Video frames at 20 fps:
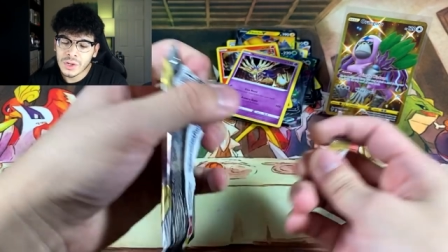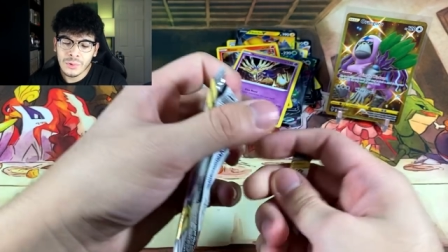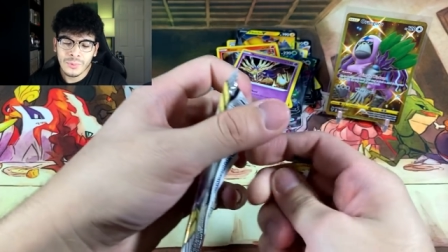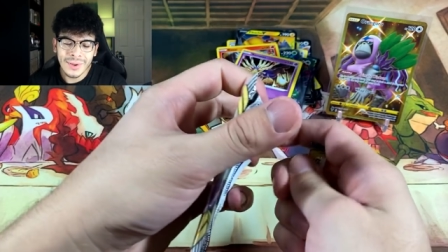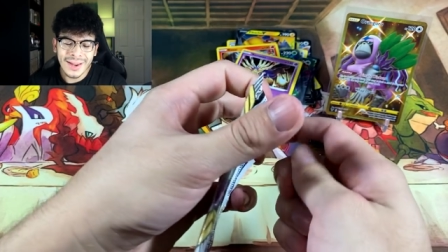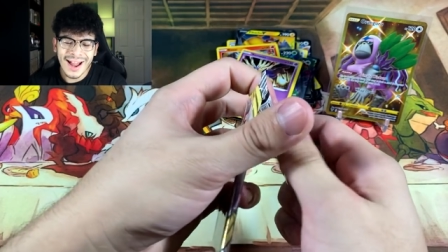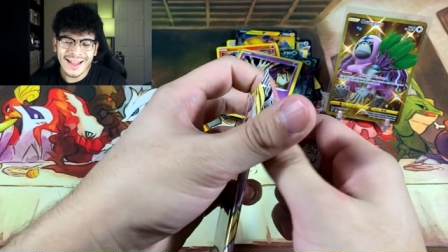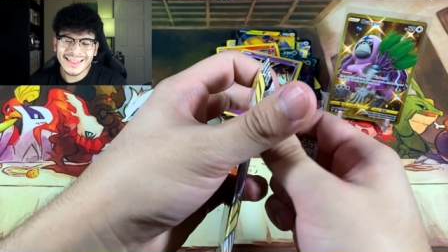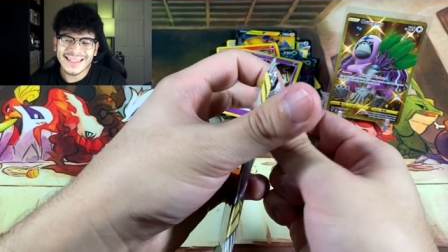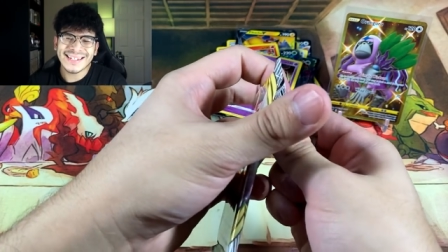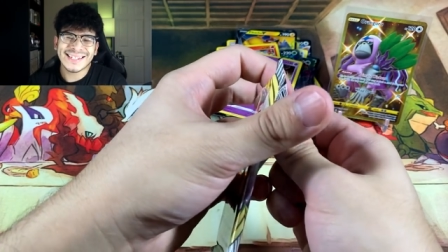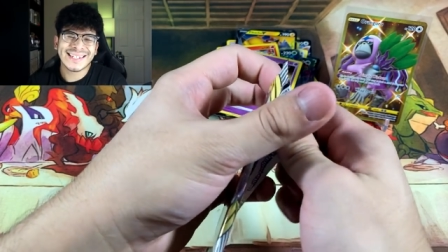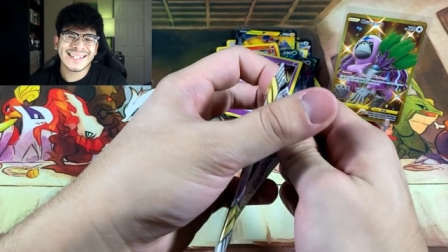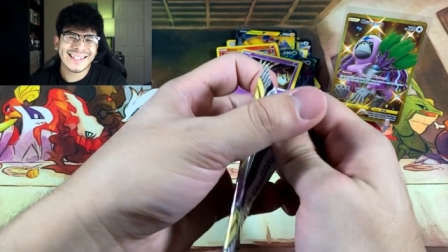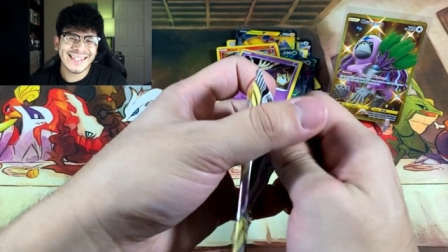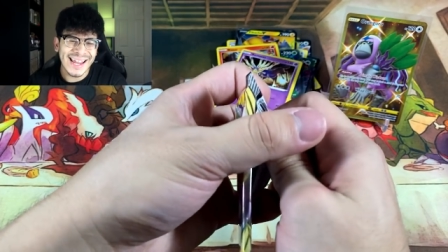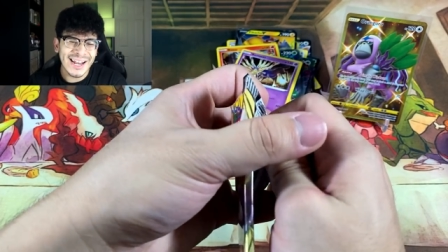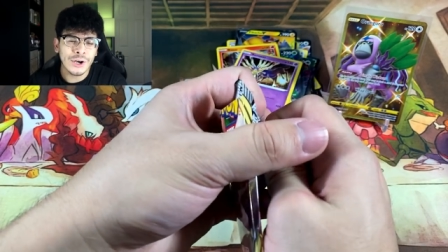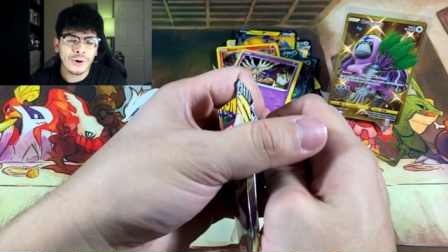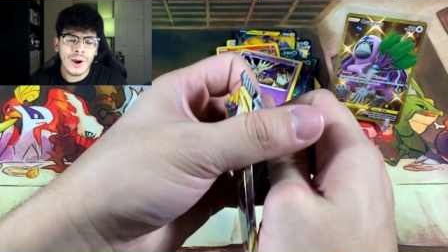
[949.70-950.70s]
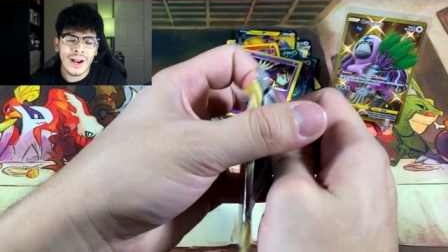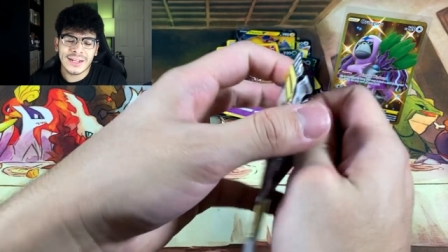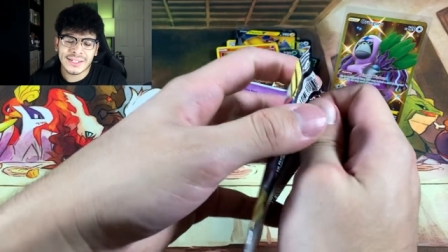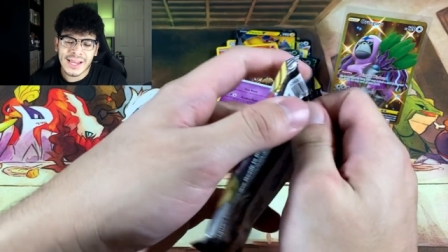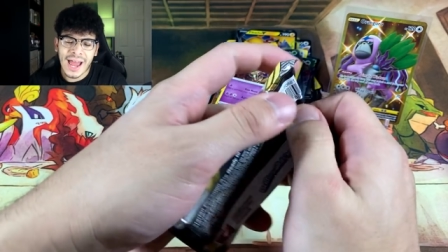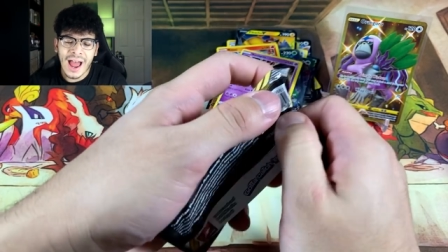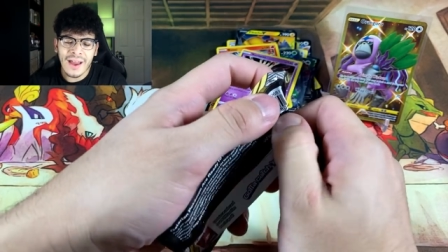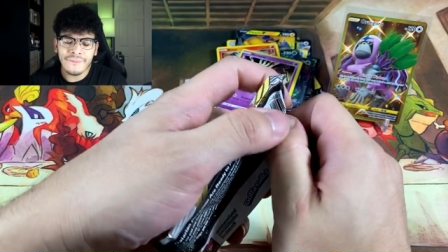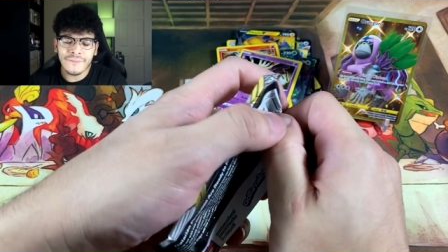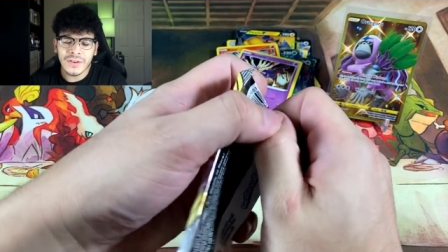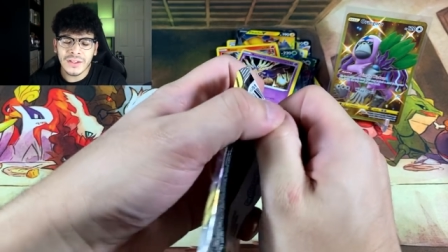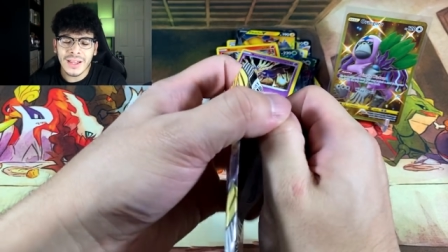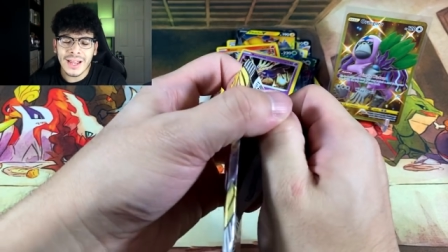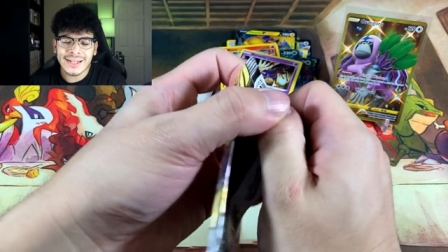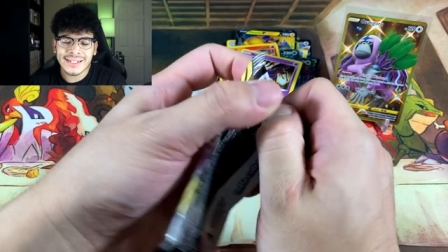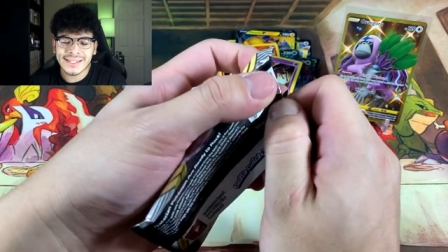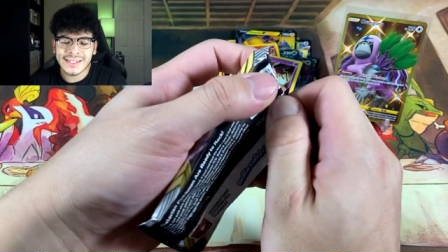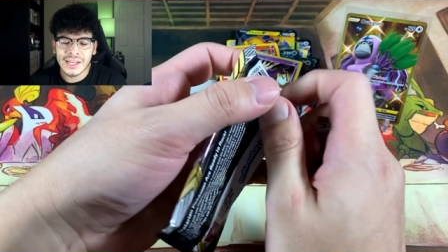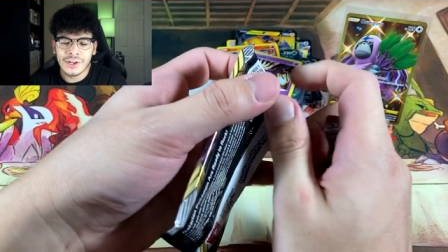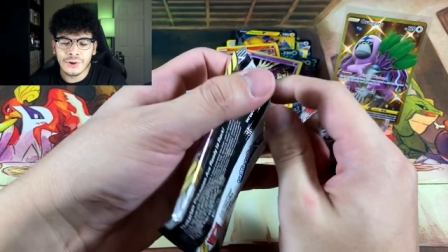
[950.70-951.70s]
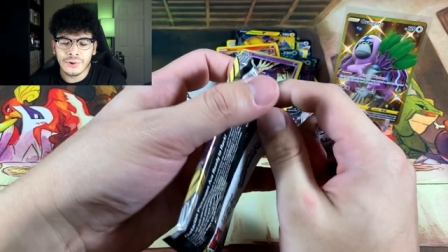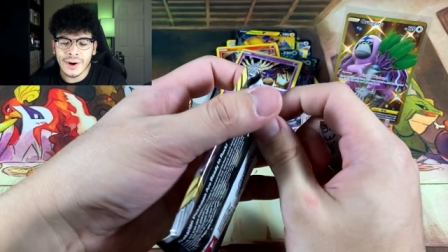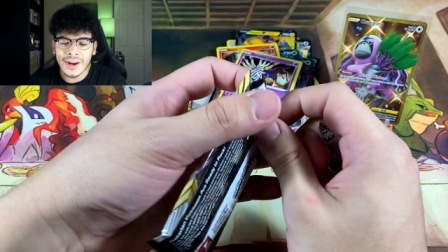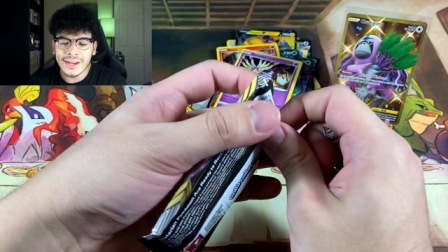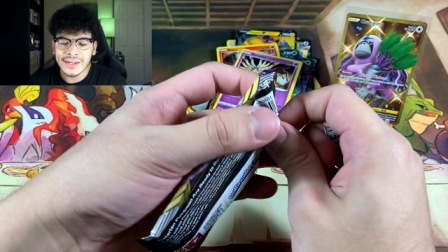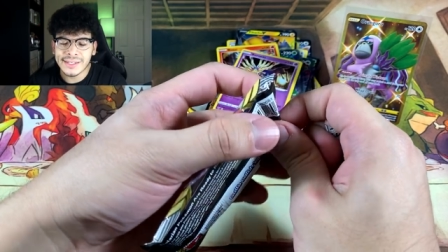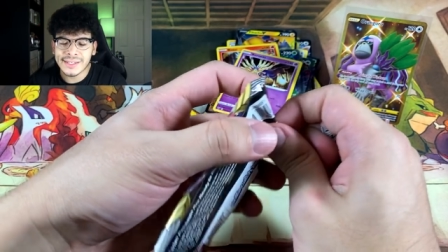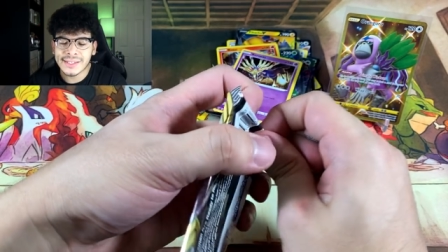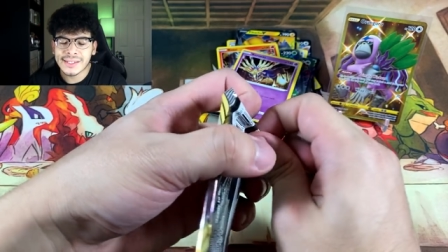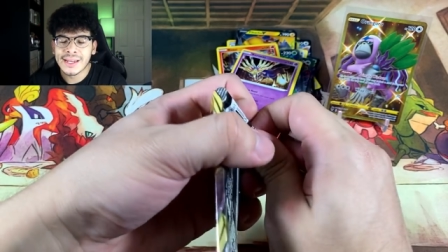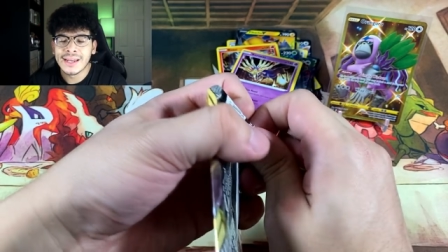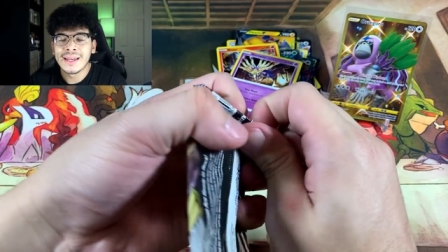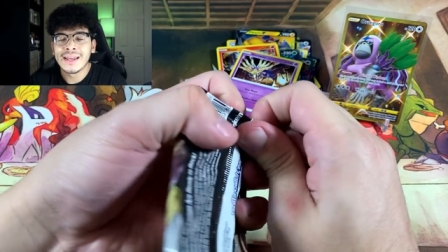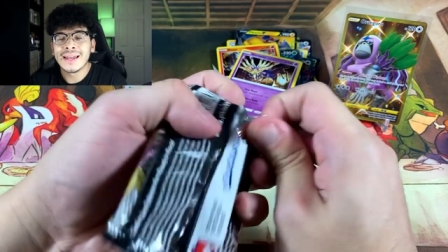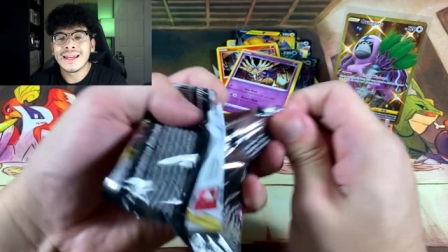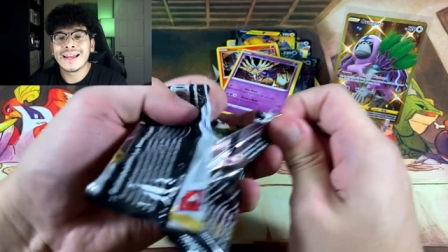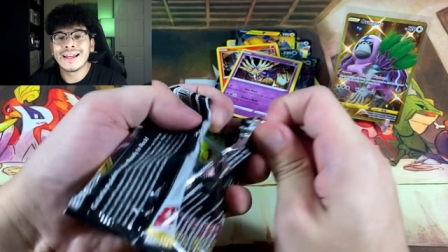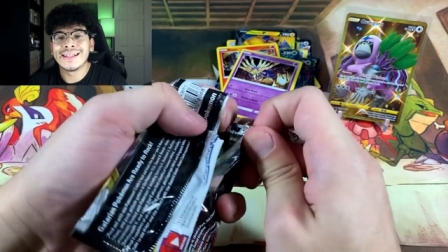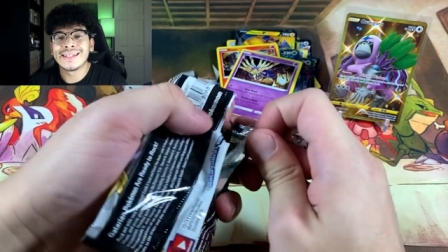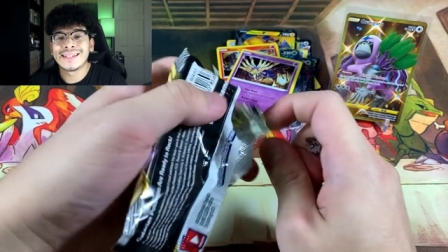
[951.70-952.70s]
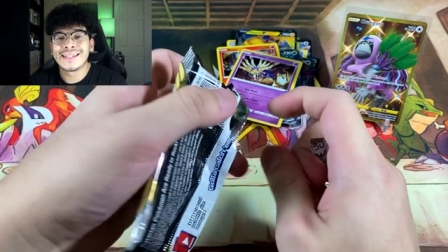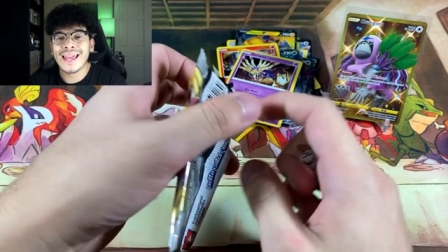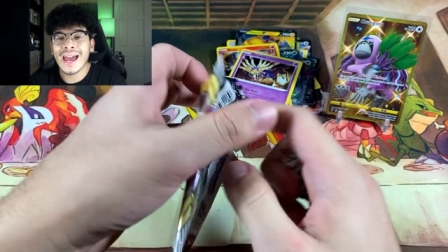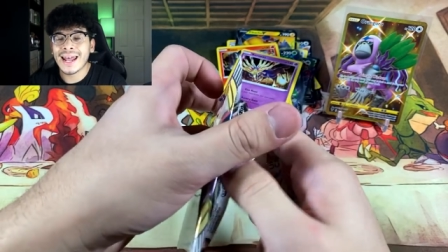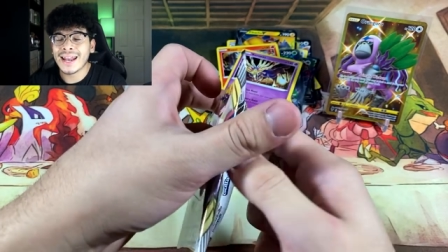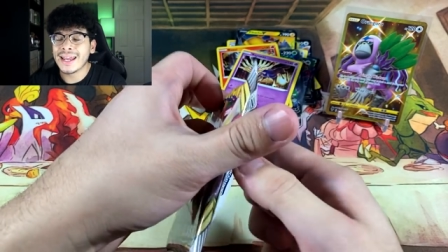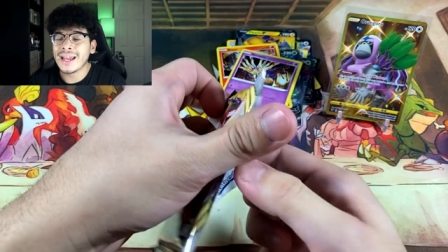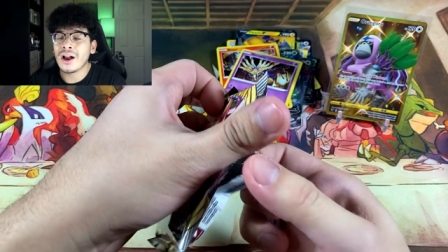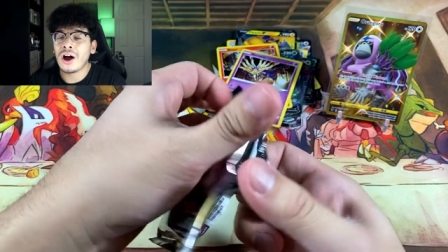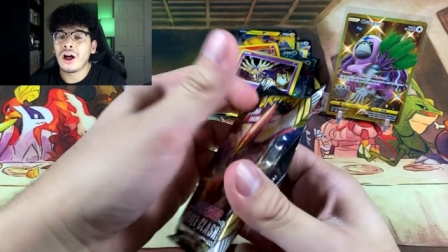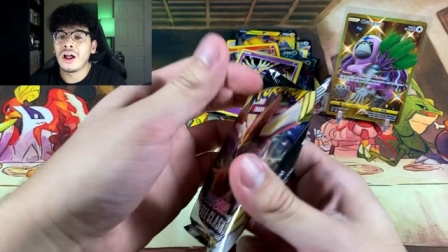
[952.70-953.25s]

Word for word: we got the Cinderace. I feel like Cinderace is getting